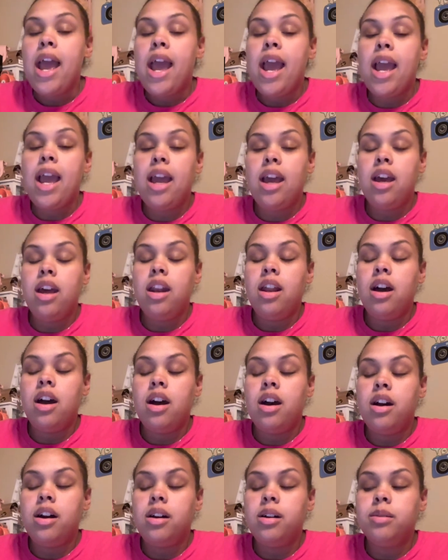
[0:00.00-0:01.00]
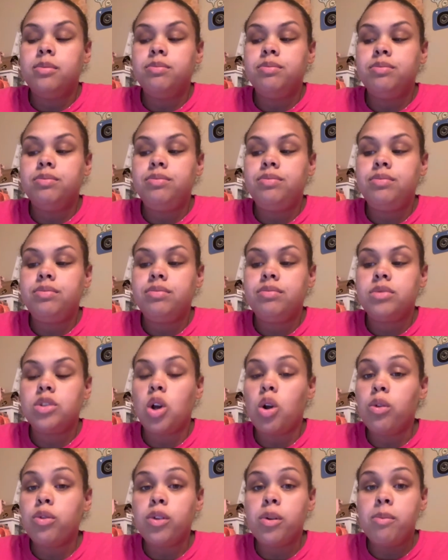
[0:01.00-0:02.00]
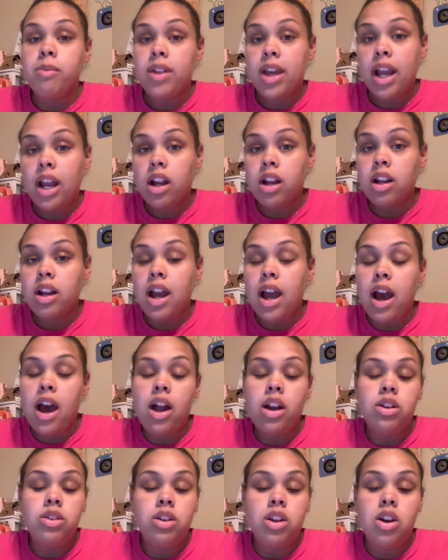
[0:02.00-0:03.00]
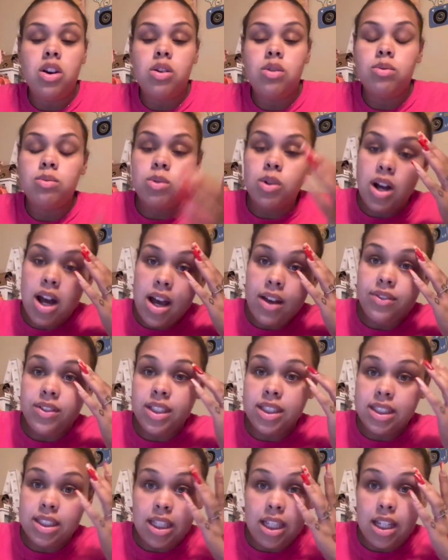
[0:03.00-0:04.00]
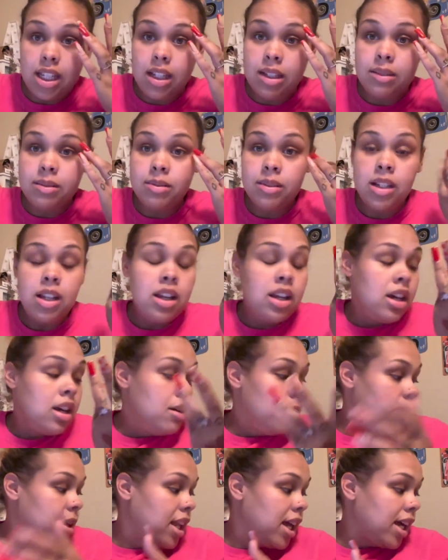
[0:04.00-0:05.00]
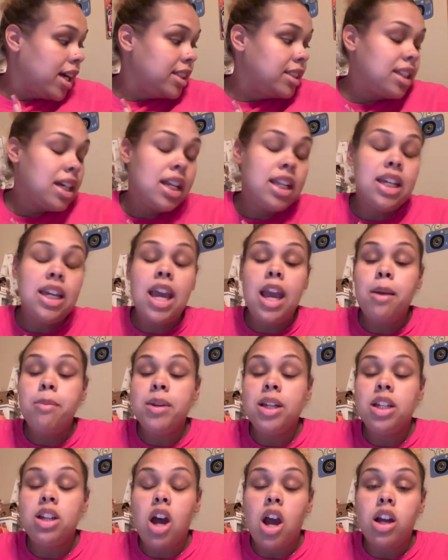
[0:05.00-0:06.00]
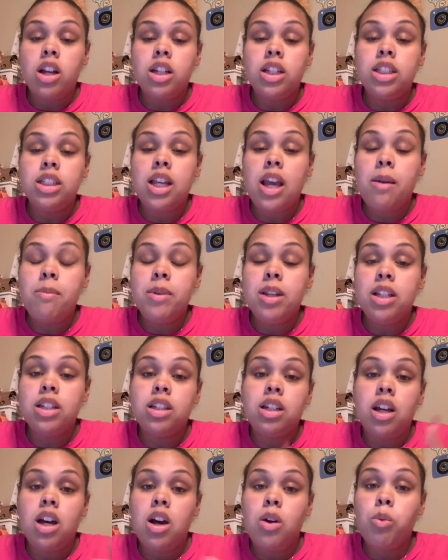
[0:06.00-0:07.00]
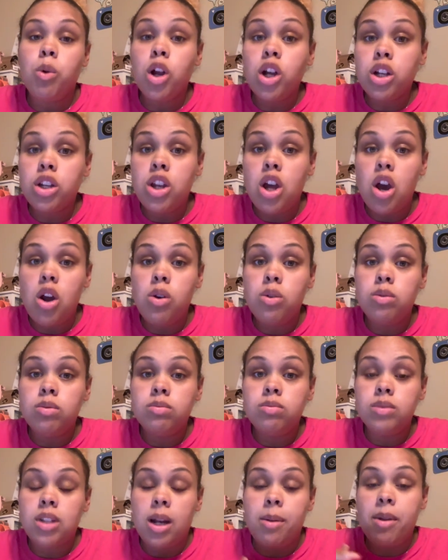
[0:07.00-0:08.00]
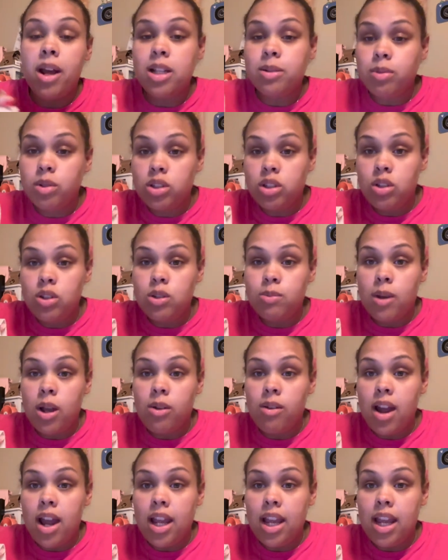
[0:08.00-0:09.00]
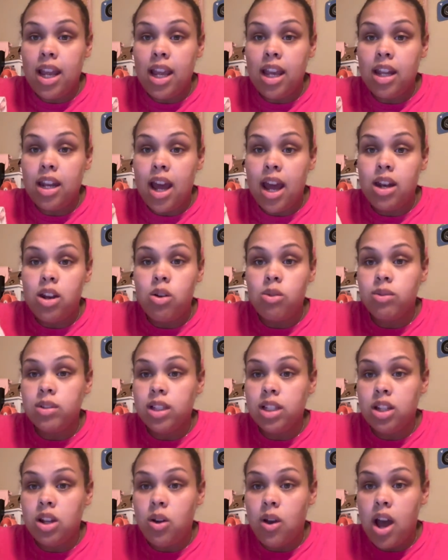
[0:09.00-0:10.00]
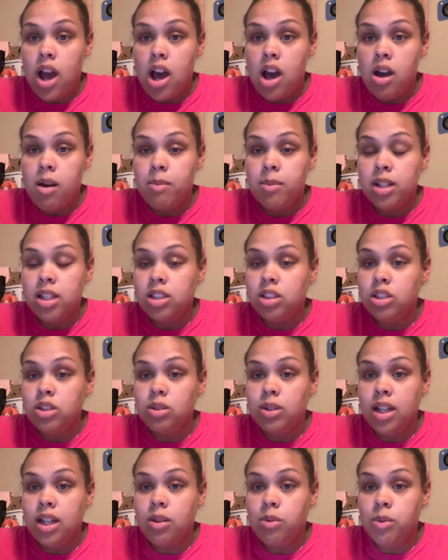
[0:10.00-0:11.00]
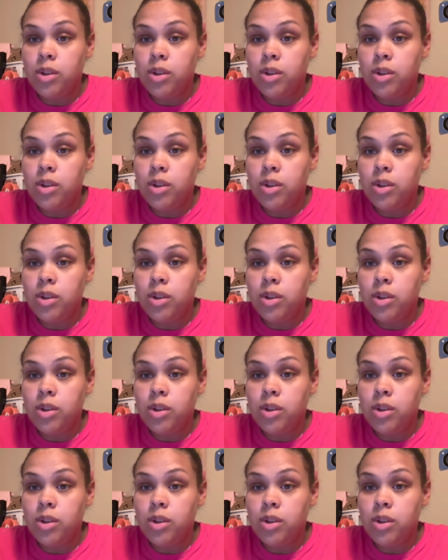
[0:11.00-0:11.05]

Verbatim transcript: and um, go from there. I don't know. We'll have to see. But like I said, he gave me a doc, he gave me a, a, work note that I'm not supposed to use my right hand. I don't really know how I'm gonna do it